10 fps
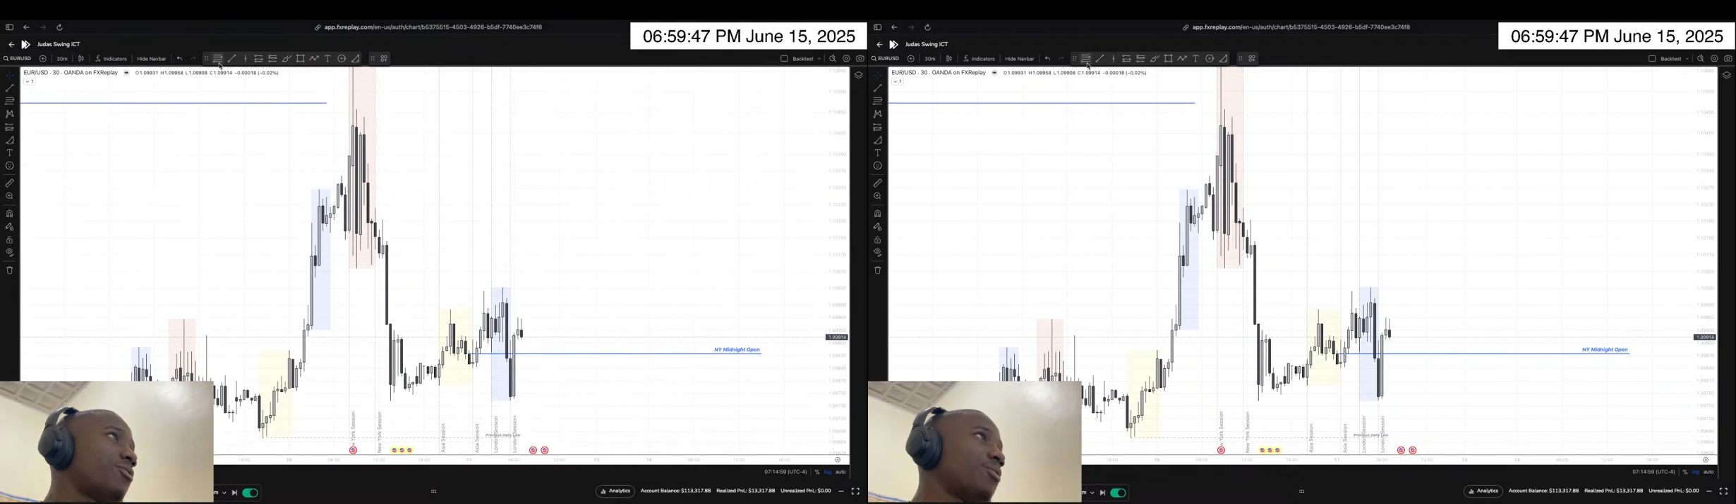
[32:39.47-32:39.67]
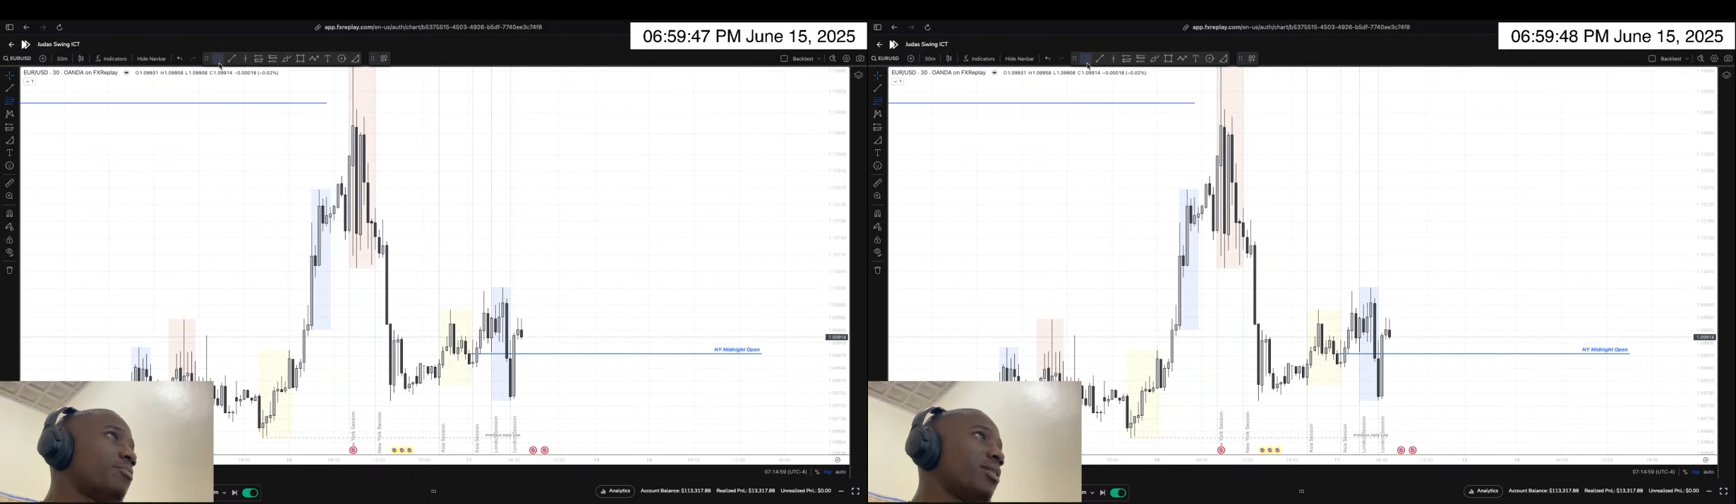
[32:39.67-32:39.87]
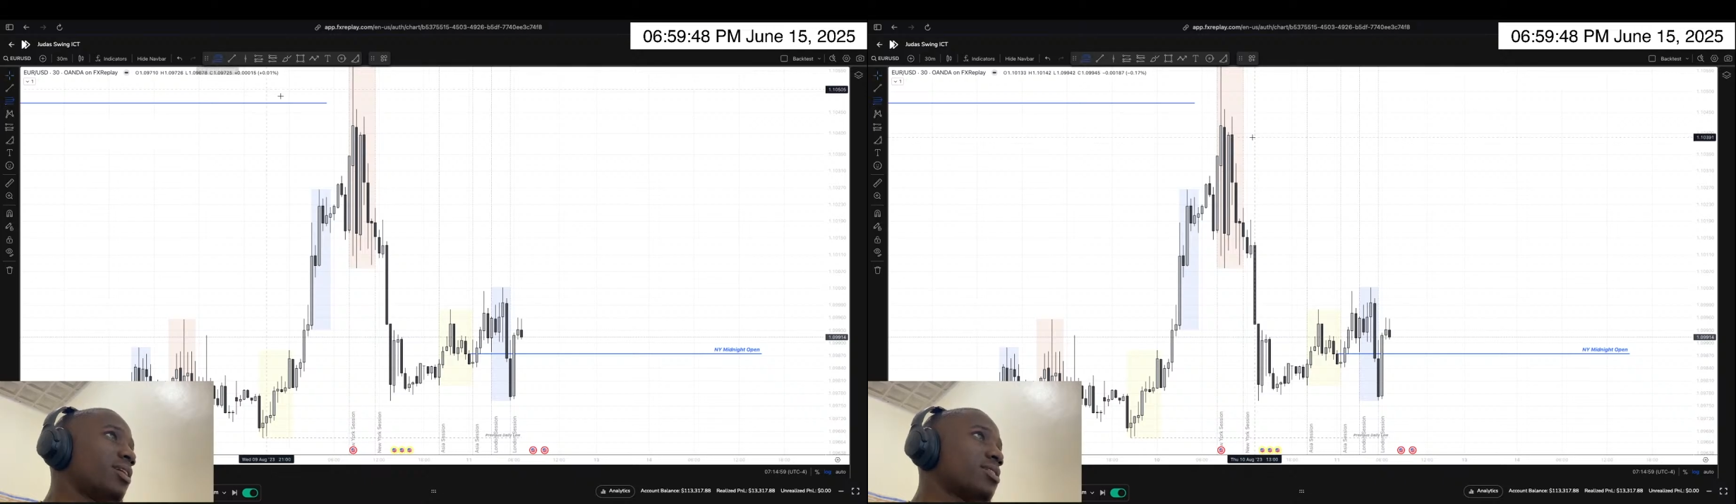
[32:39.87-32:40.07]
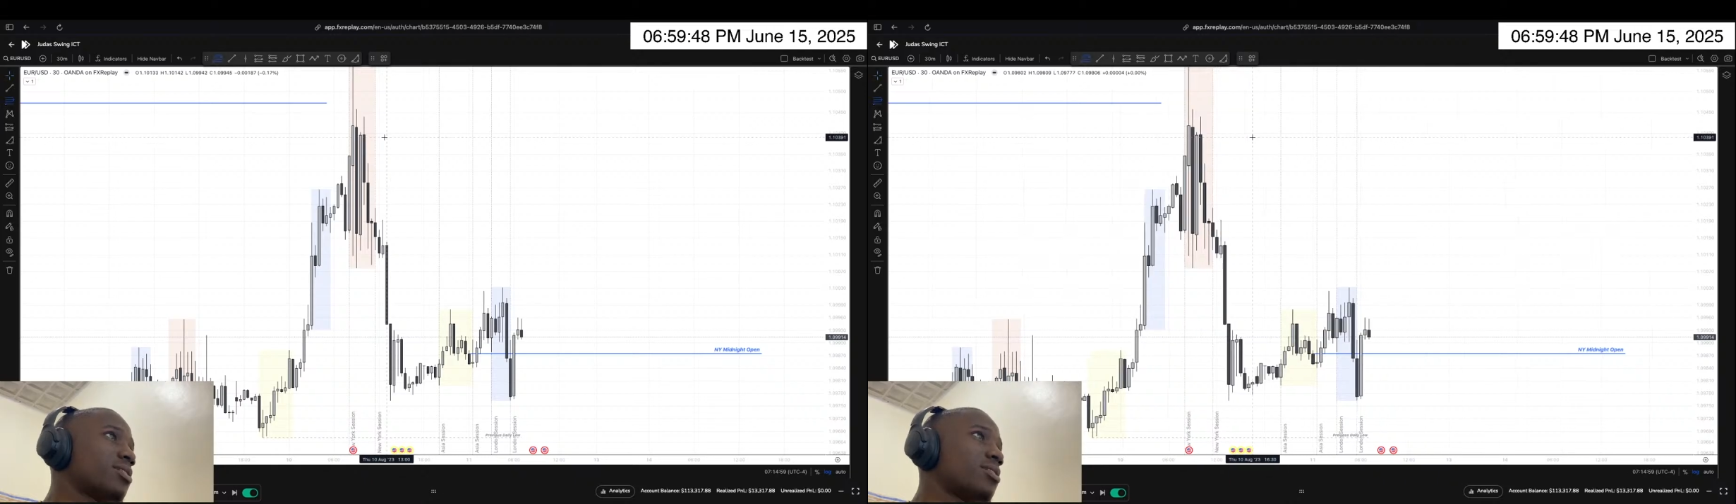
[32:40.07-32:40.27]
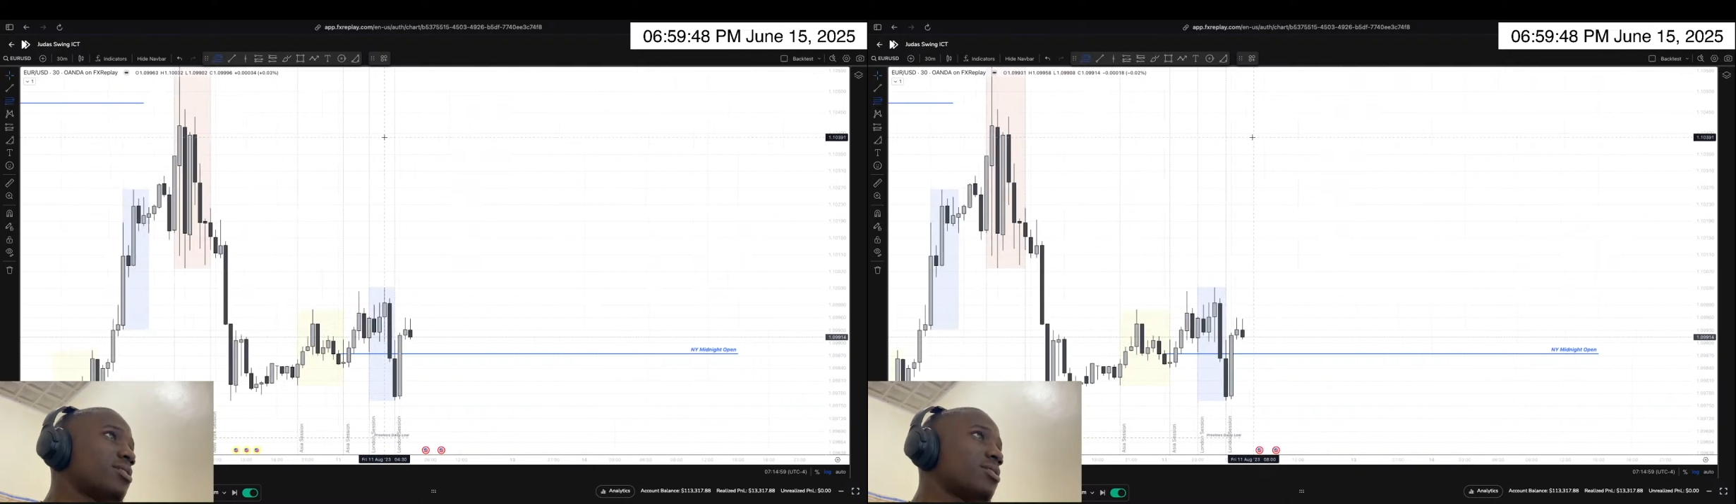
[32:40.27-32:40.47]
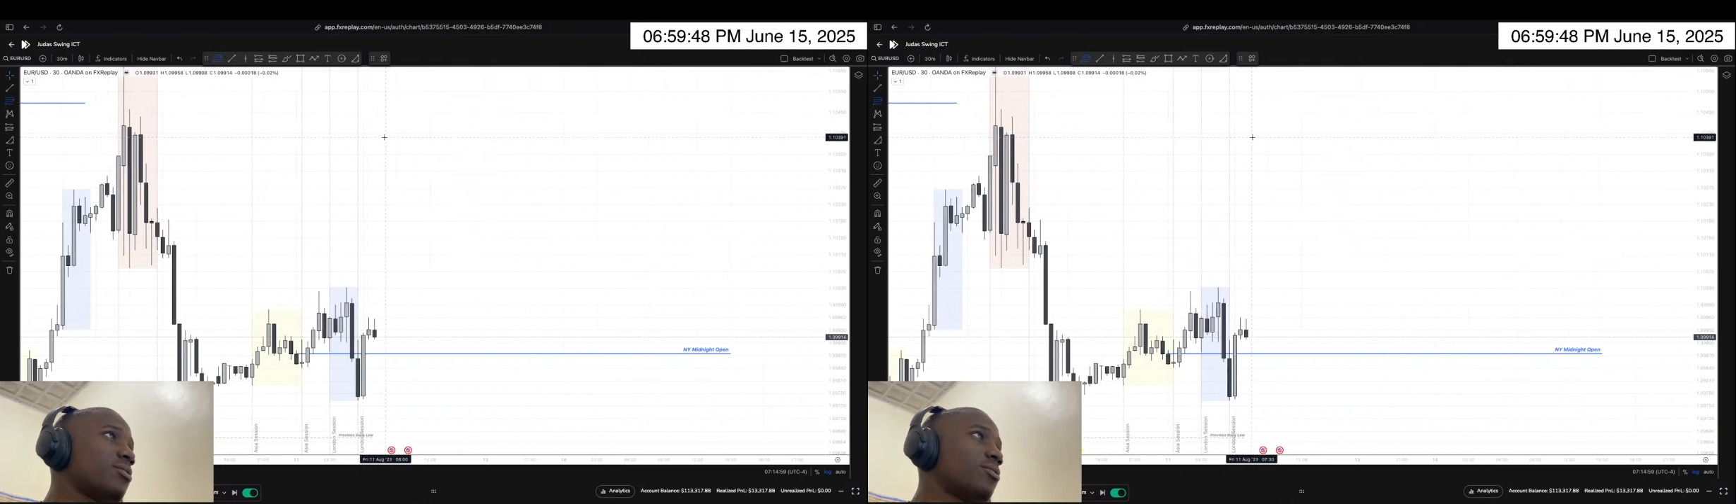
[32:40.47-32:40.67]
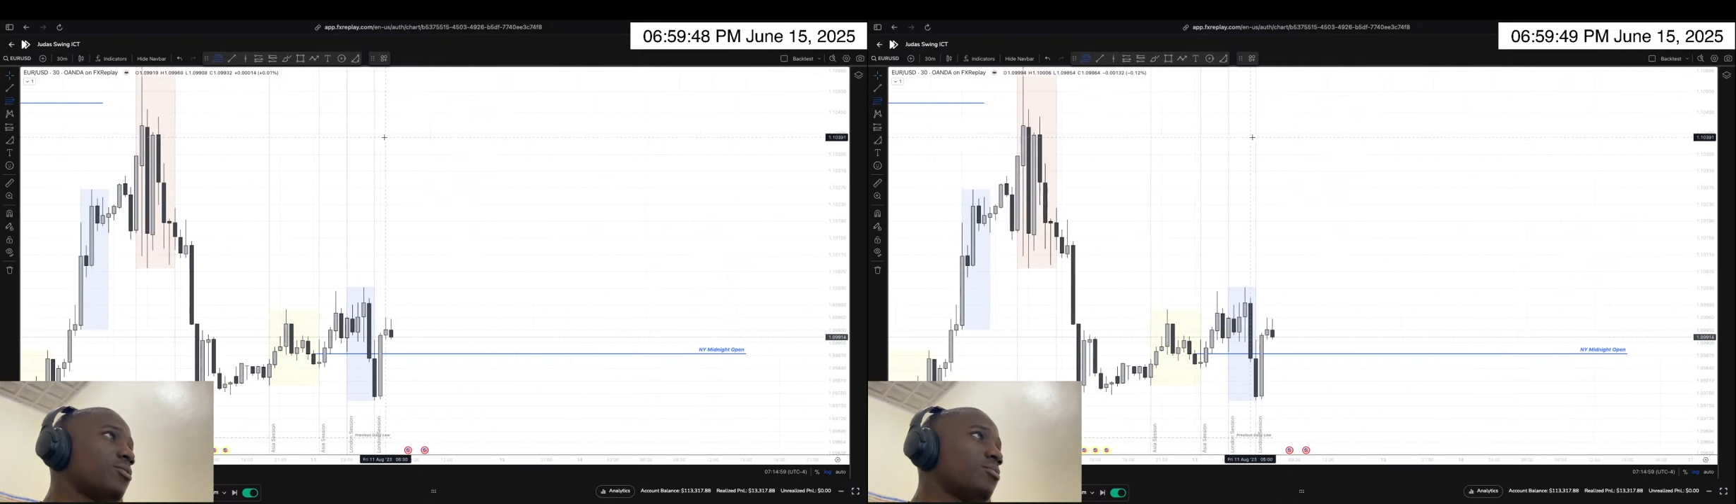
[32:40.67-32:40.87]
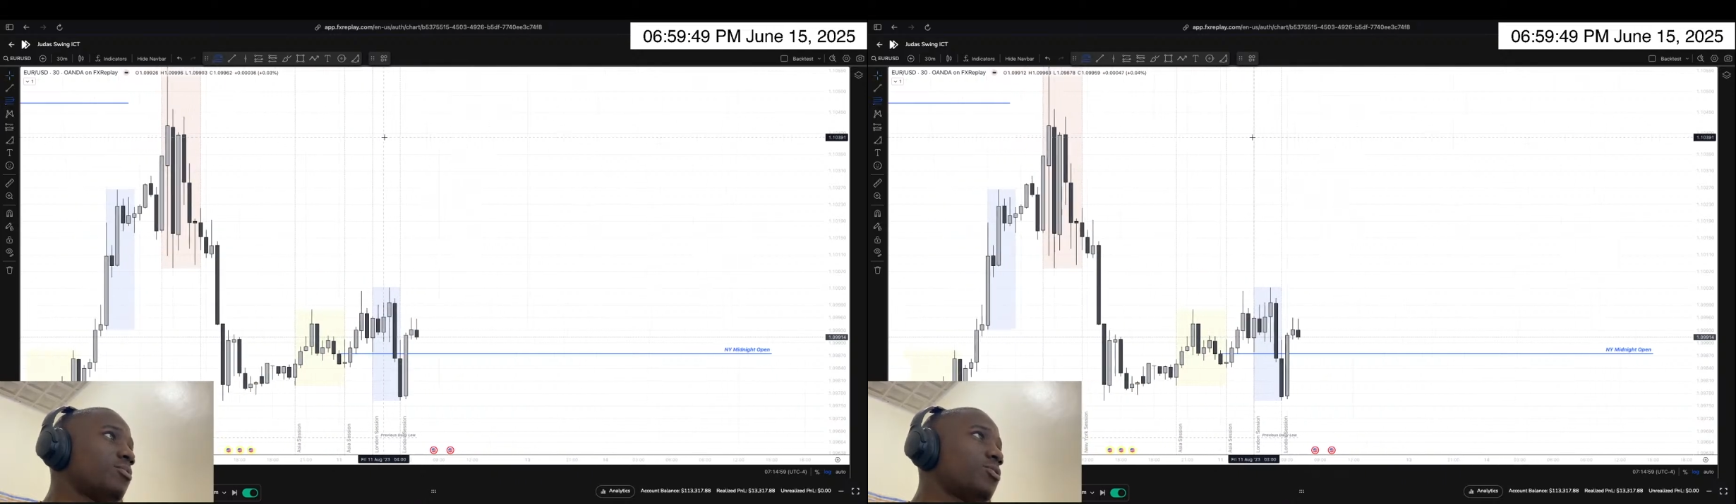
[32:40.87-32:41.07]
rebalanced this
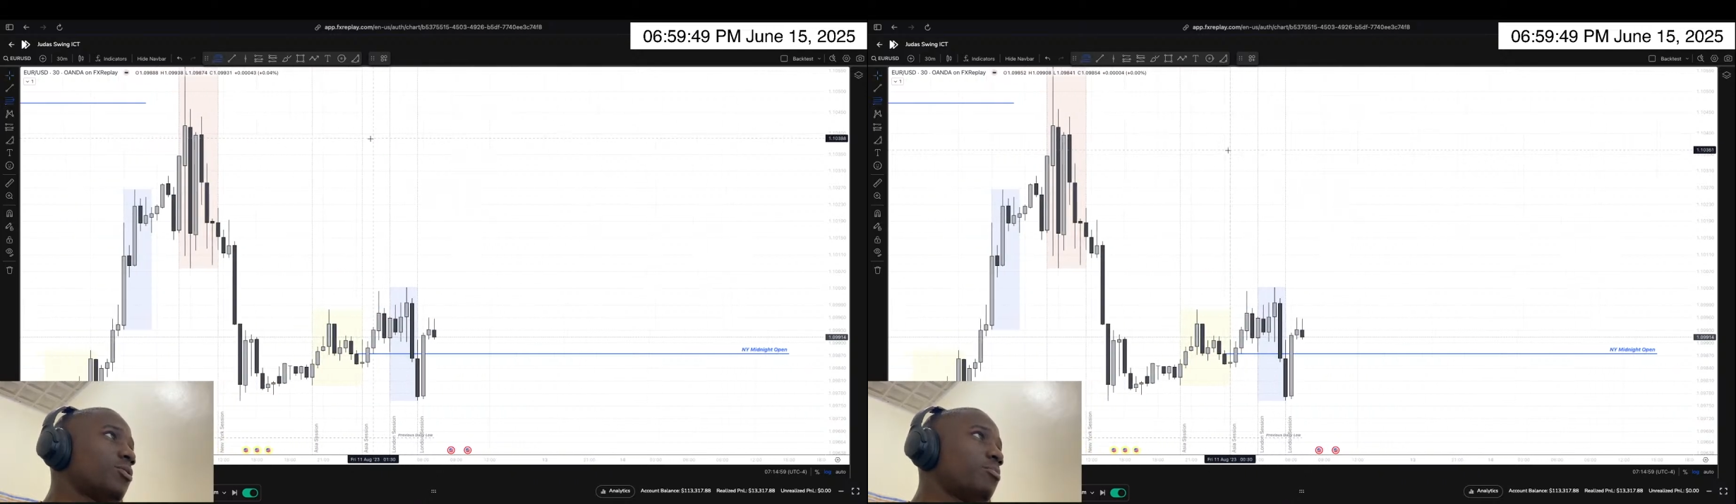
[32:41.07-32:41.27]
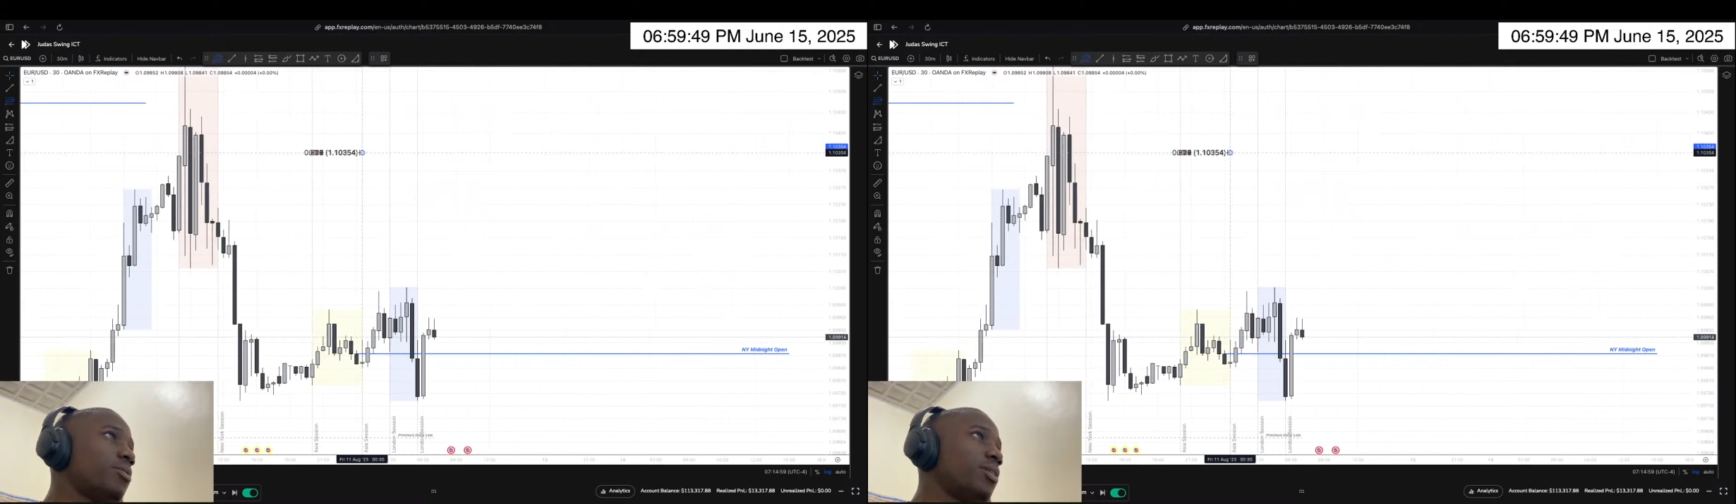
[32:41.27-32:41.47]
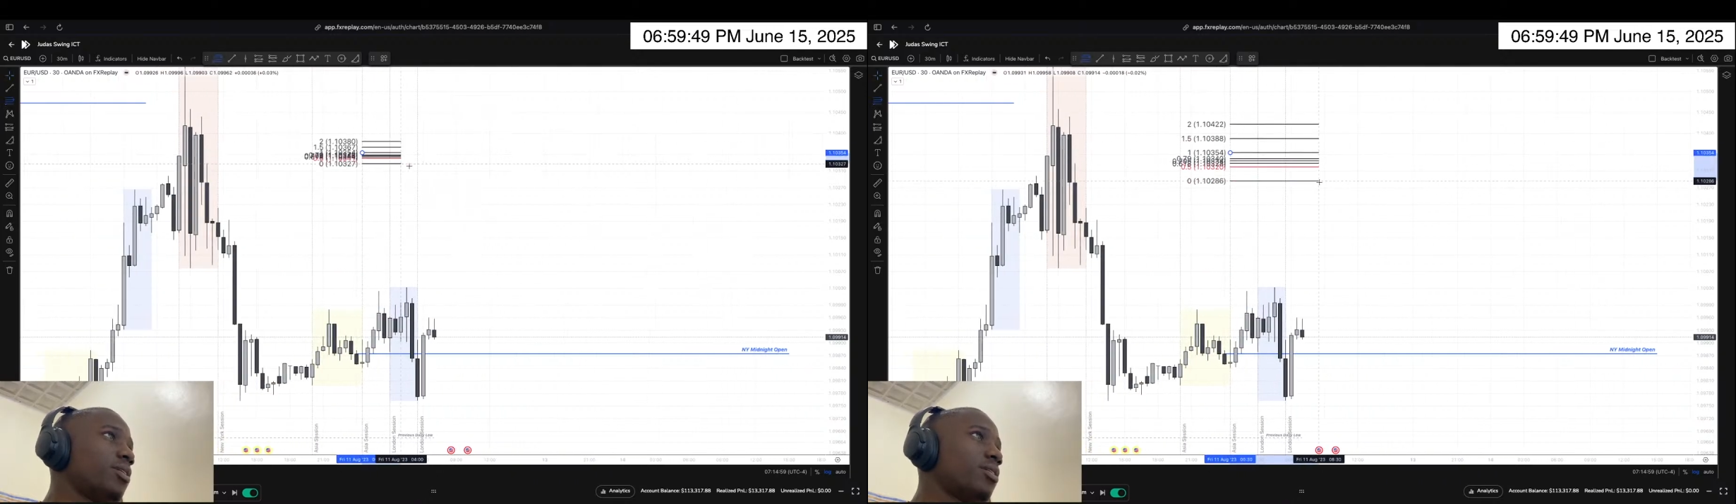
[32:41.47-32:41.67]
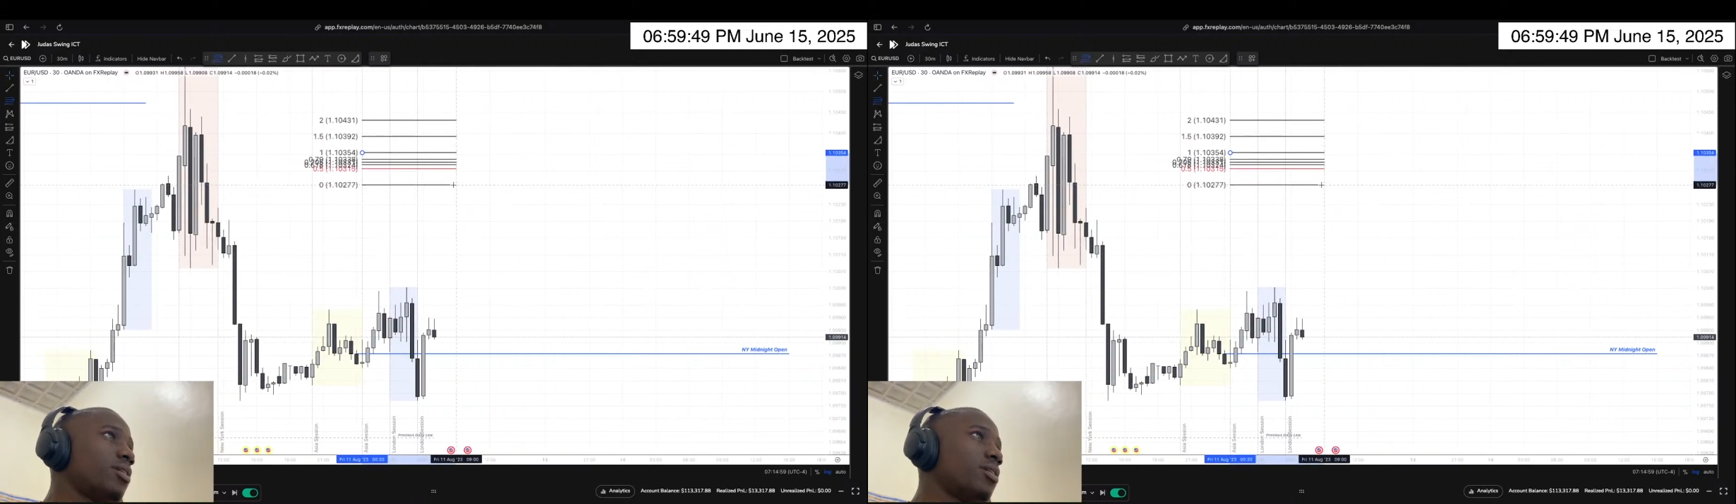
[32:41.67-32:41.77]
whole drop yet.